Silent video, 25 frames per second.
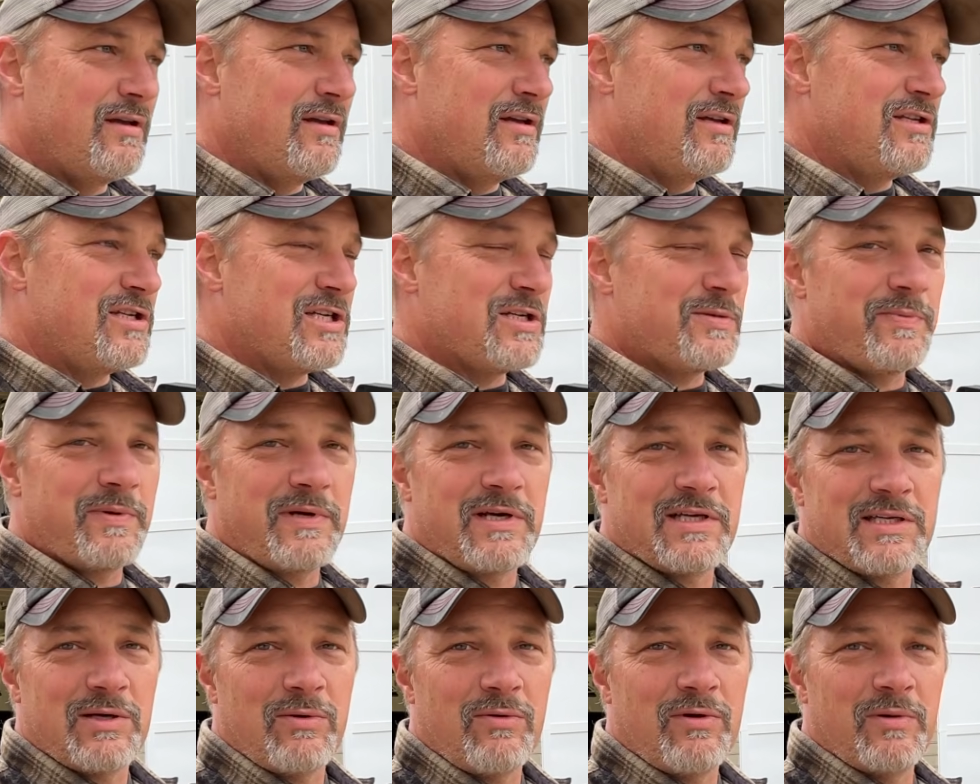just
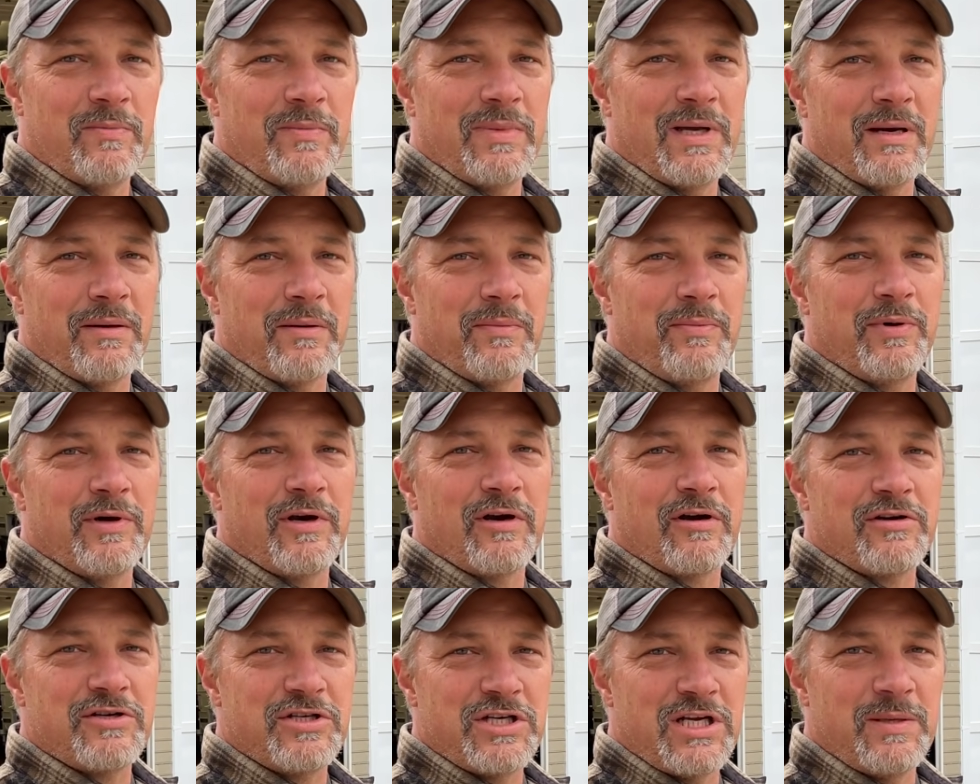because I wanted to be able to put
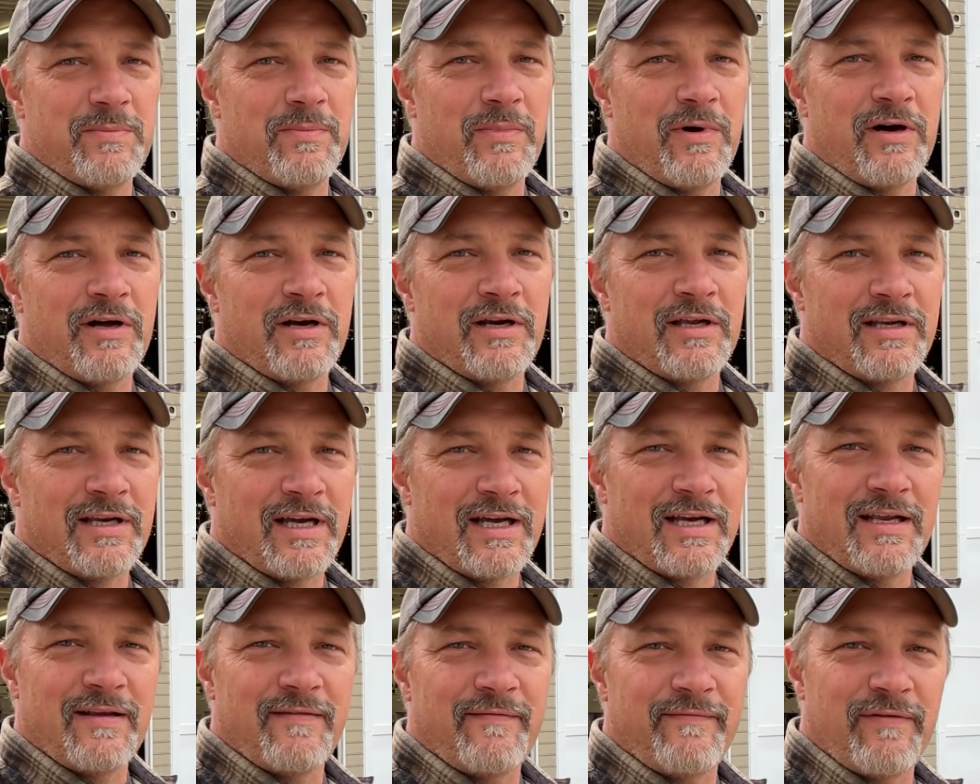our Jeep on it, and I
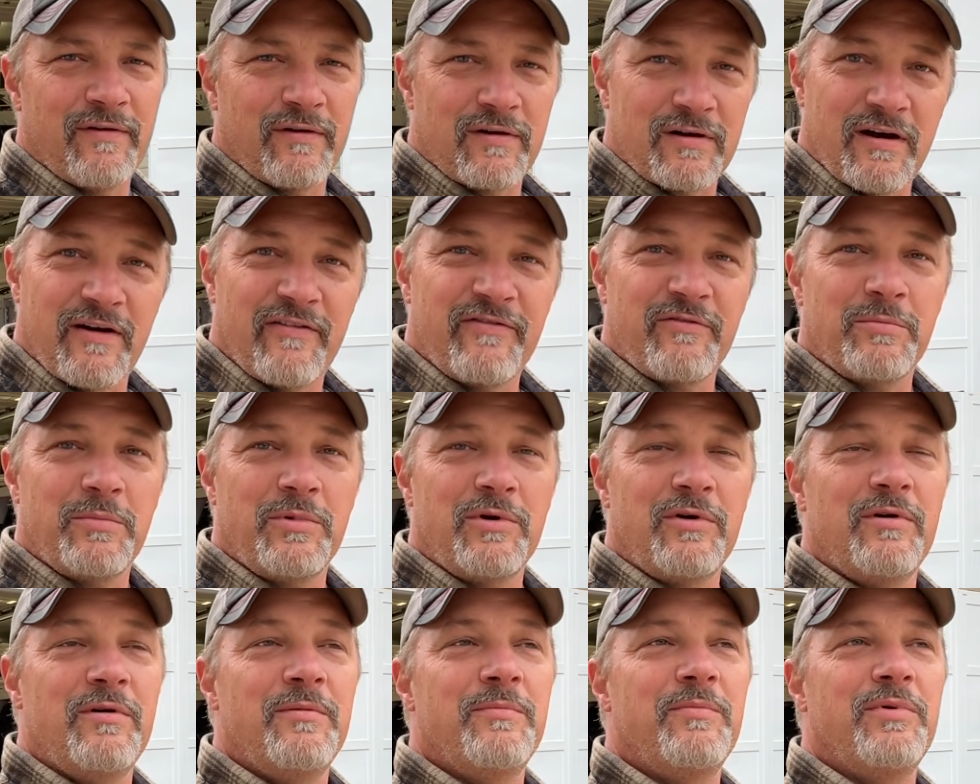didn't feel
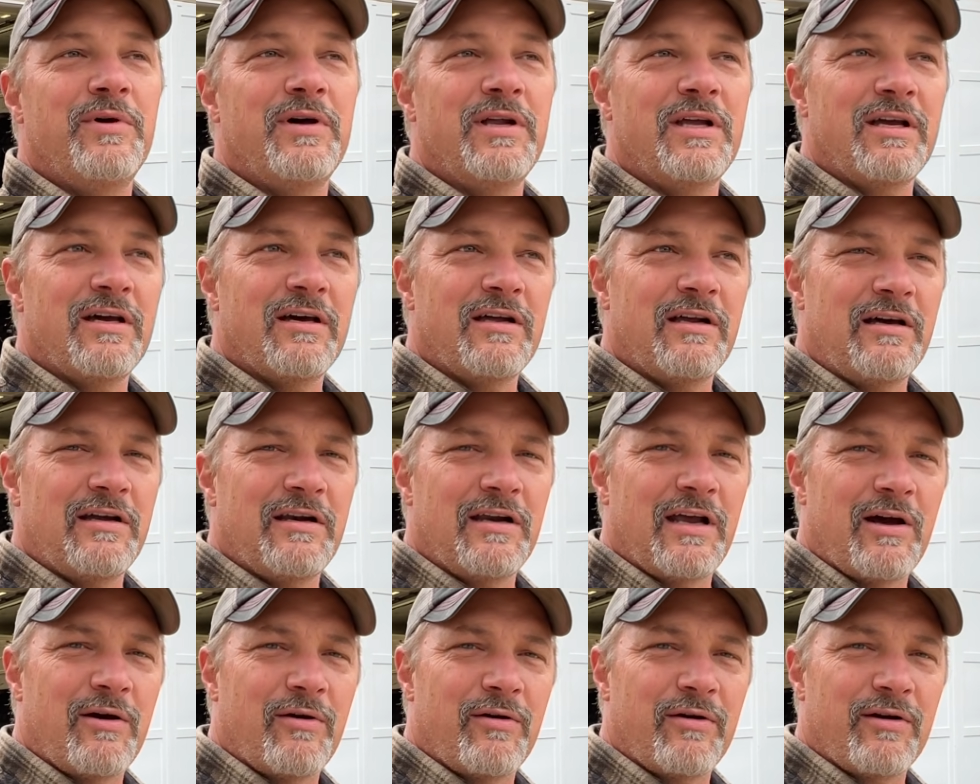comfortable putting it on
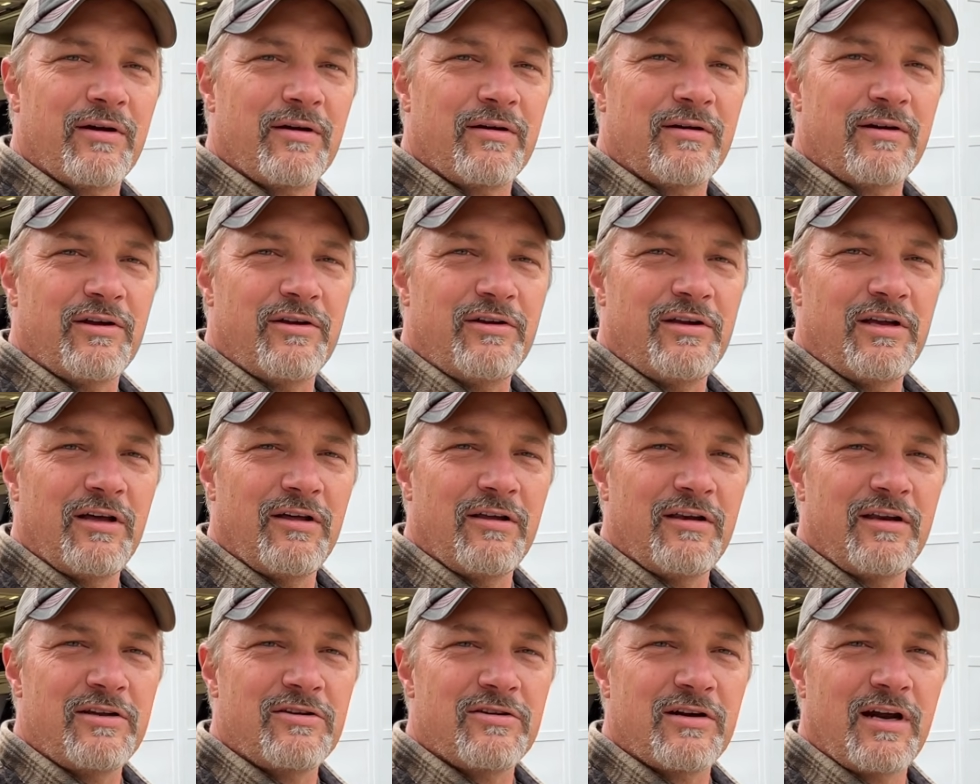our
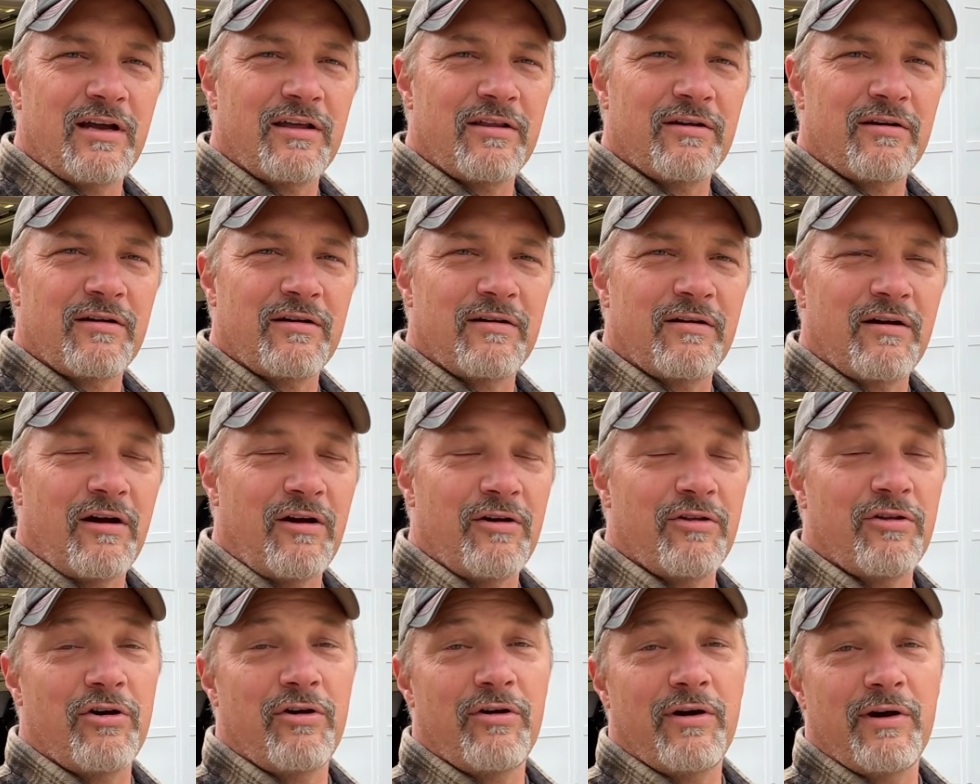utility trailer,
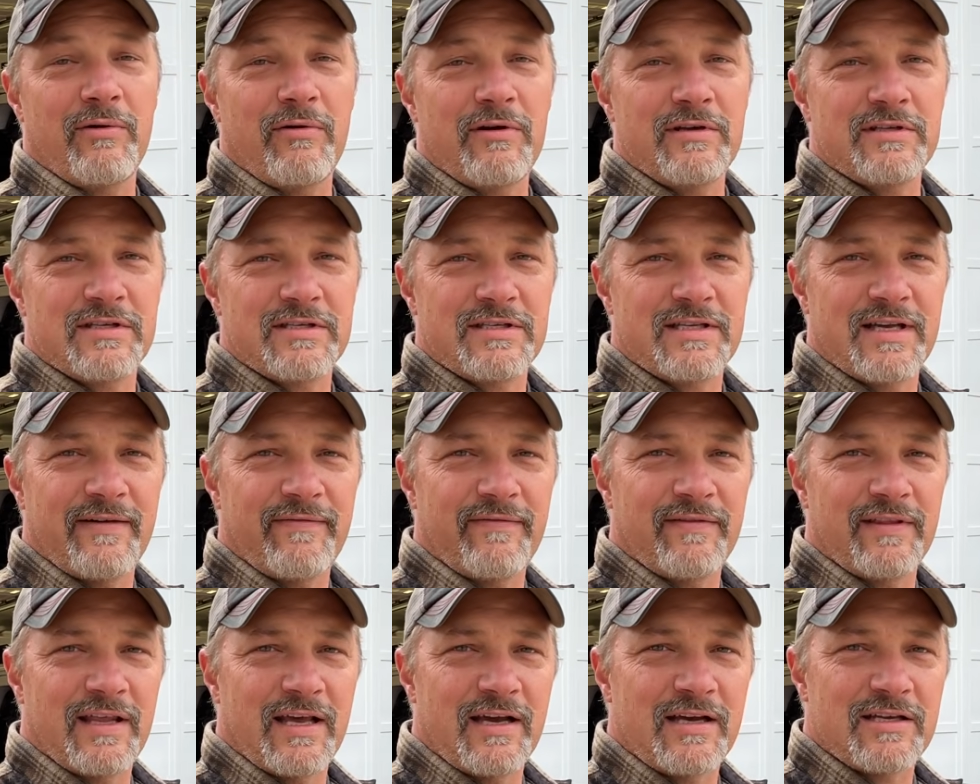although it was a
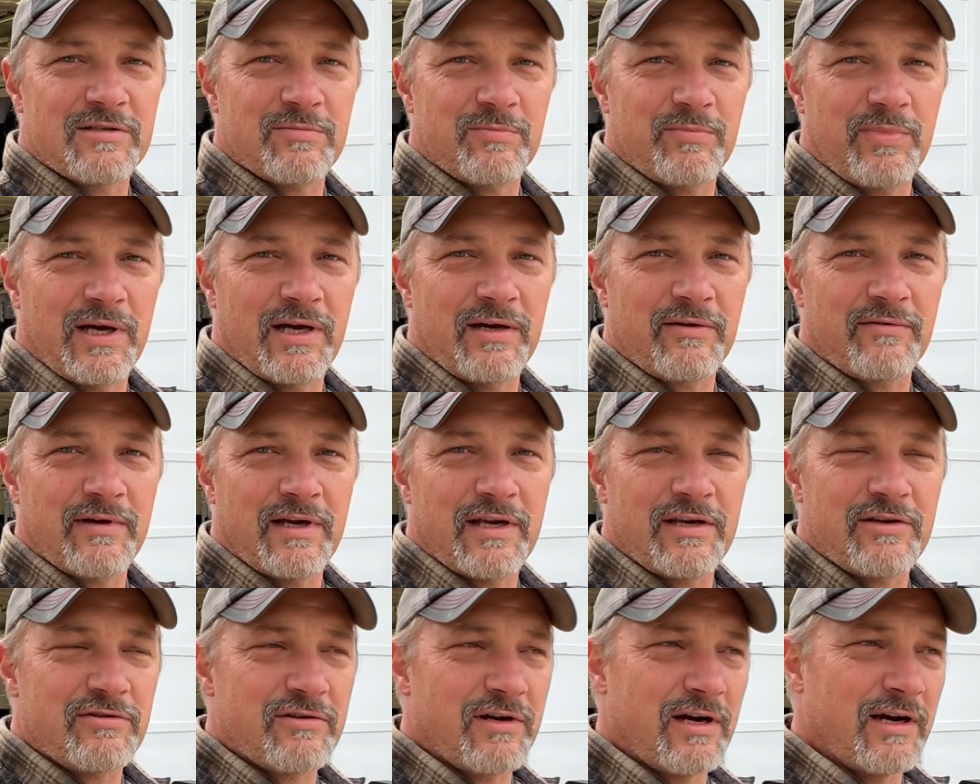7,000 pound
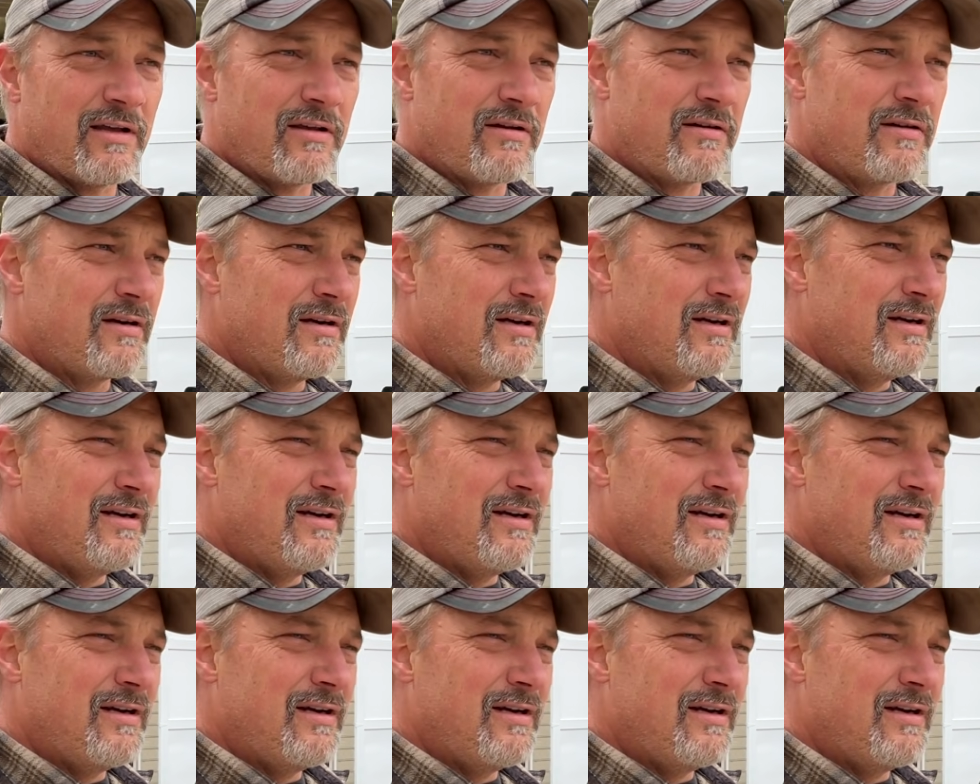rated trailer.